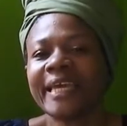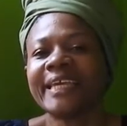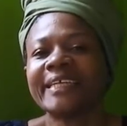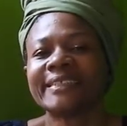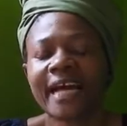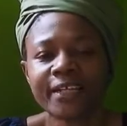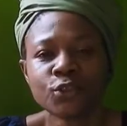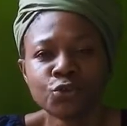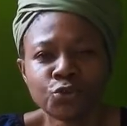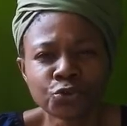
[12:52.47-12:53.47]
is a
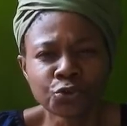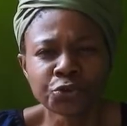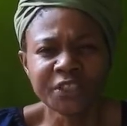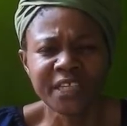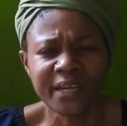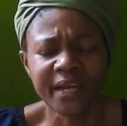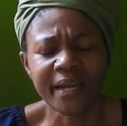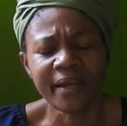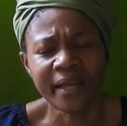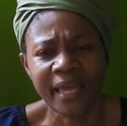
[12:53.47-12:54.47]
new
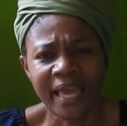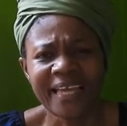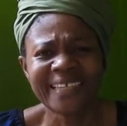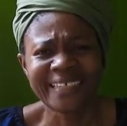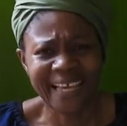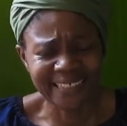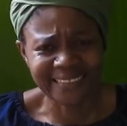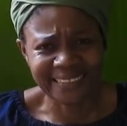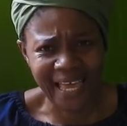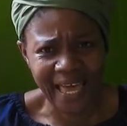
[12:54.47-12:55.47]
year,
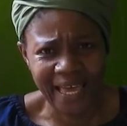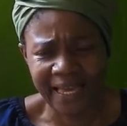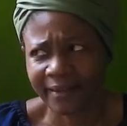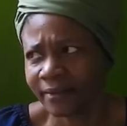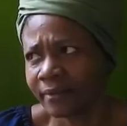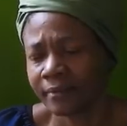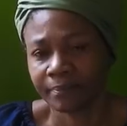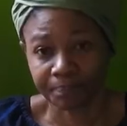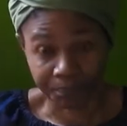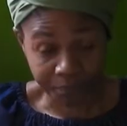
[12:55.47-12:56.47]
yes, and
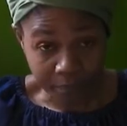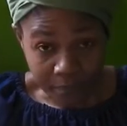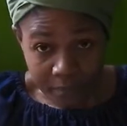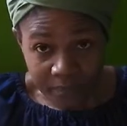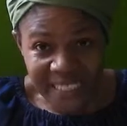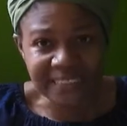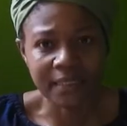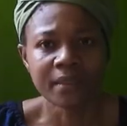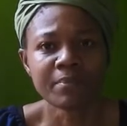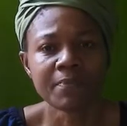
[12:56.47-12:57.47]
it's
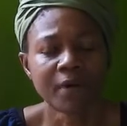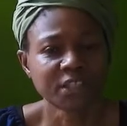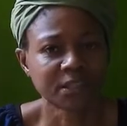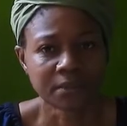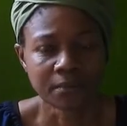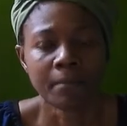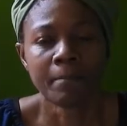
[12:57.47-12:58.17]
gonna be much